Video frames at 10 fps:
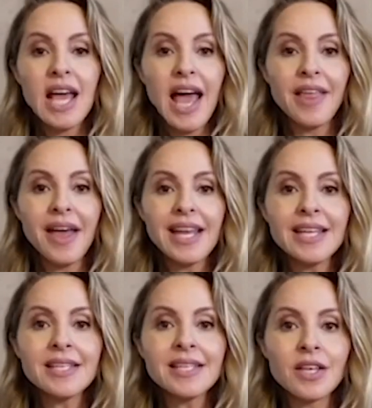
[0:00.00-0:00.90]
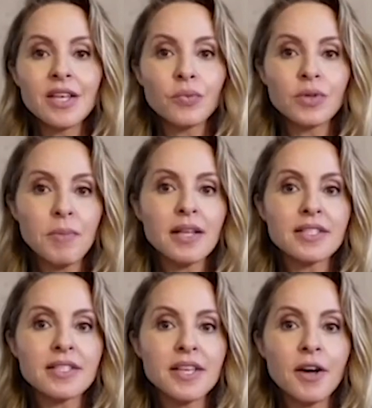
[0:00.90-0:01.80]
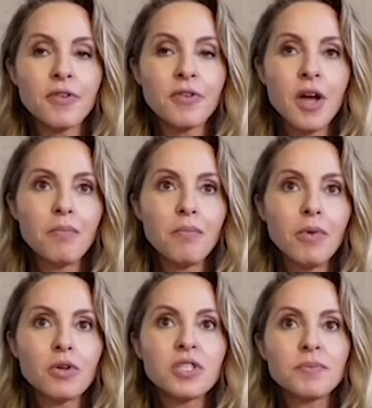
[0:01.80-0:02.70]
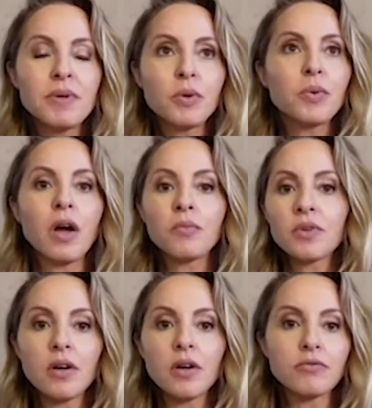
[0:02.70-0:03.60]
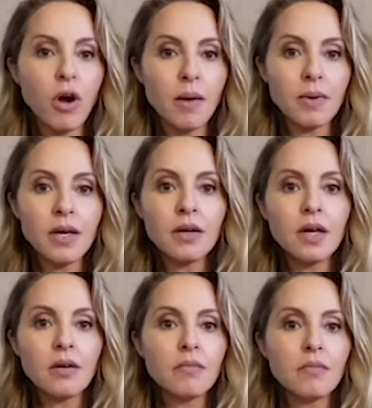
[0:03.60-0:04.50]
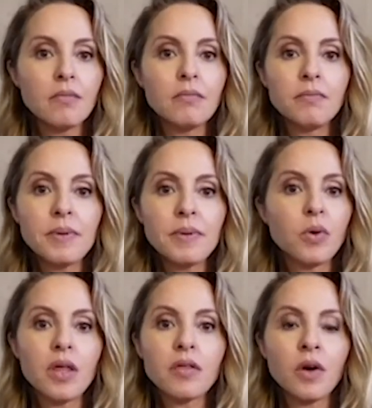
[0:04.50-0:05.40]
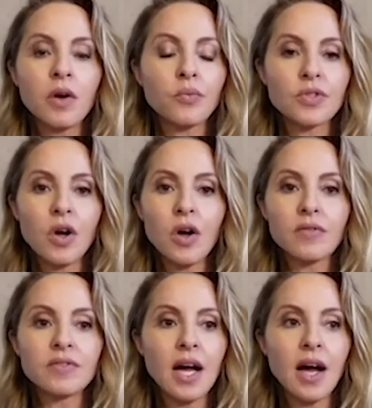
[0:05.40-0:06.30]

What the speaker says: And that is the response of most people with unresolved trauma, people with unresolved